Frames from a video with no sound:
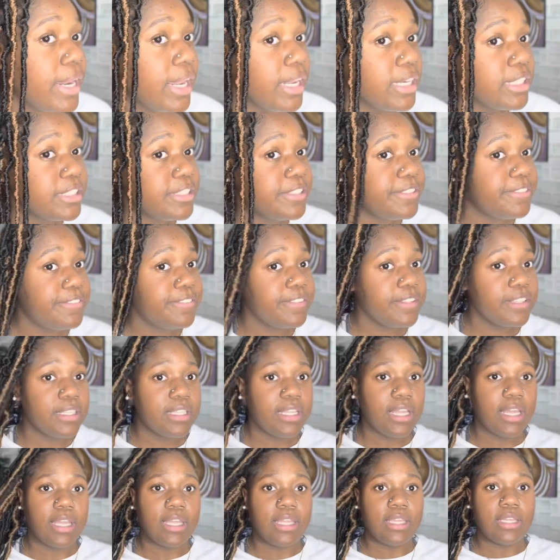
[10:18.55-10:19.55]
I just feel
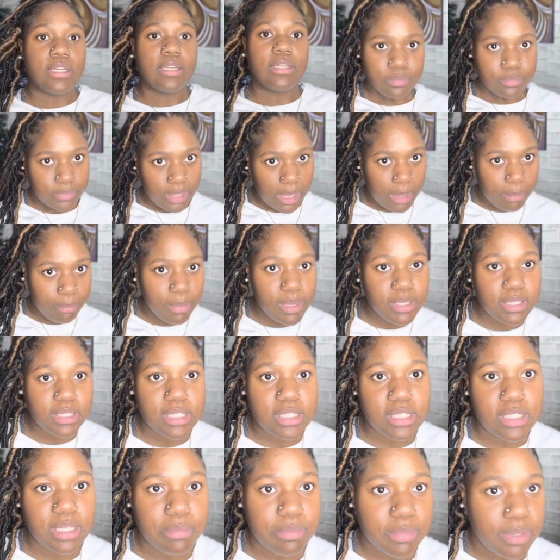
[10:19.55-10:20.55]
like I'm missing
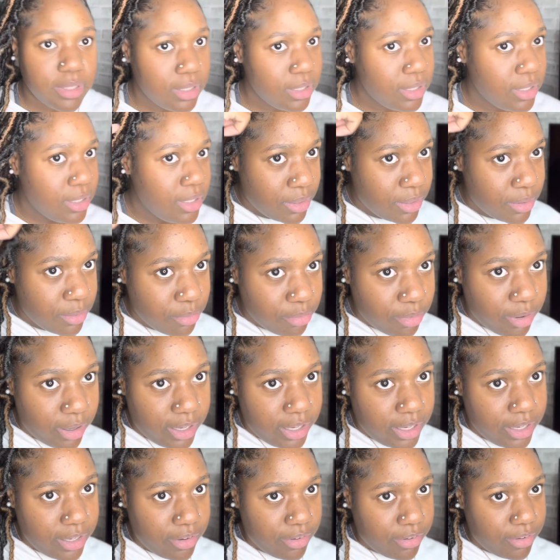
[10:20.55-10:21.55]
something right
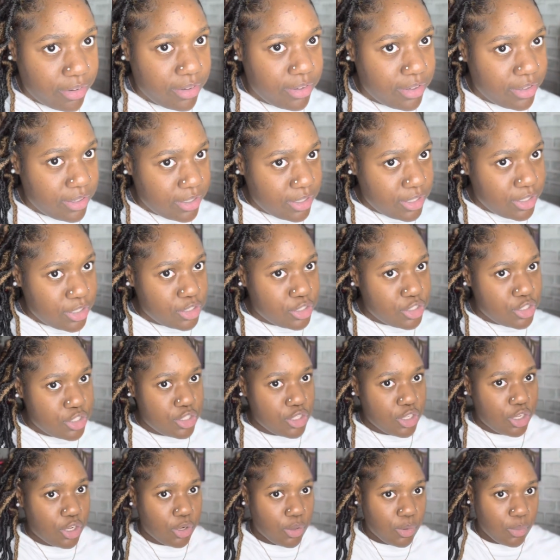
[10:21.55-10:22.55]
here.
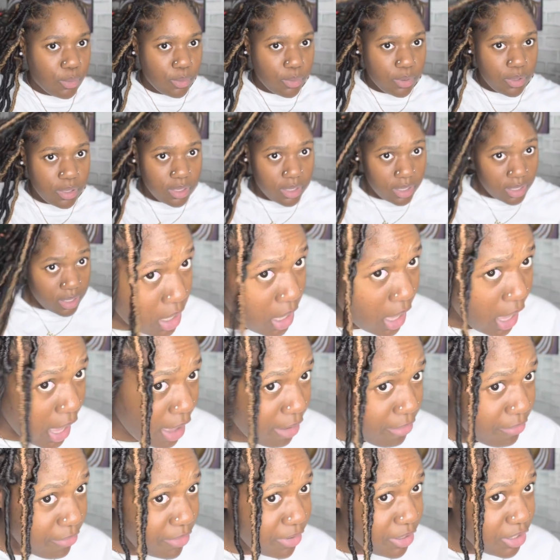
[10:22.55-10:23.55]
So
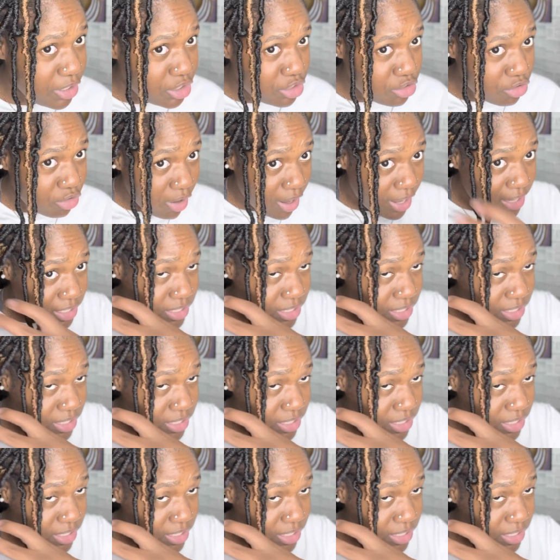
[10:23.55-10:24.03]
I'm gonna try